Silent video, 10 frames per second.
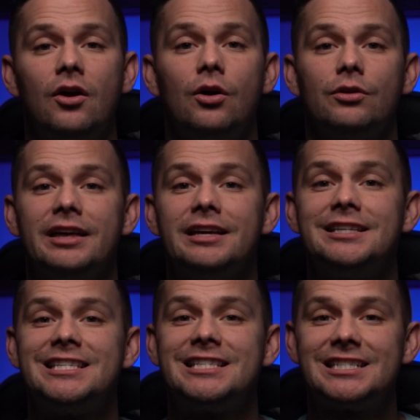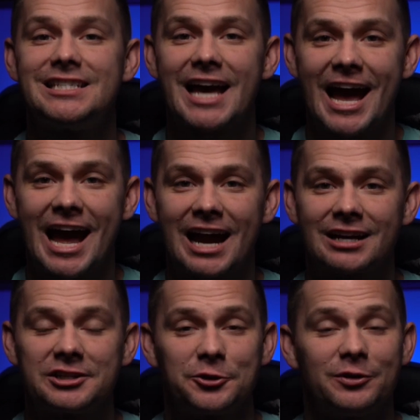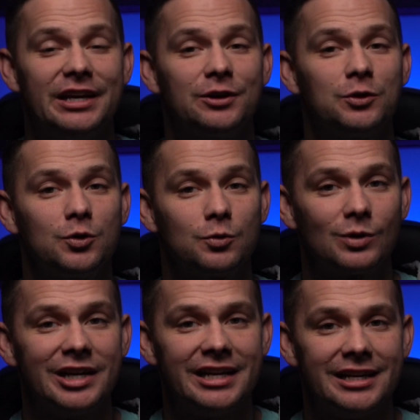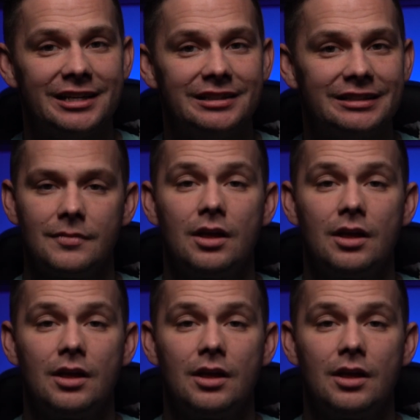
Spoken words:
Are they stacked? Are they in a grid?